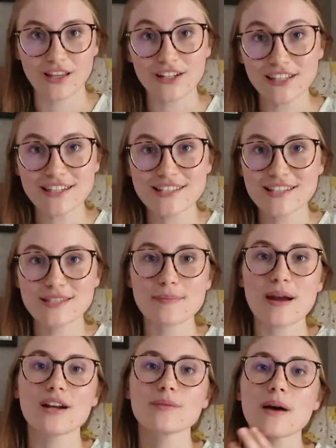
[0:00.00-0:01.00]
Honey is
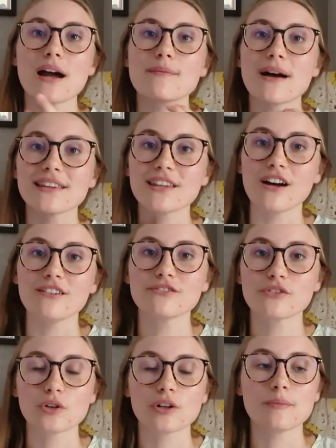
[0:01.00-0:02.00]
inspired by my love
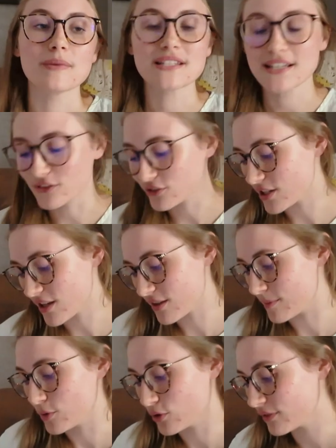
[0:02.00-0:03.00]
for Matilda,
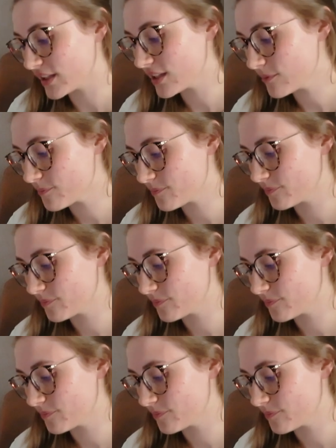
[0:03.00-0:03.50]
the movie.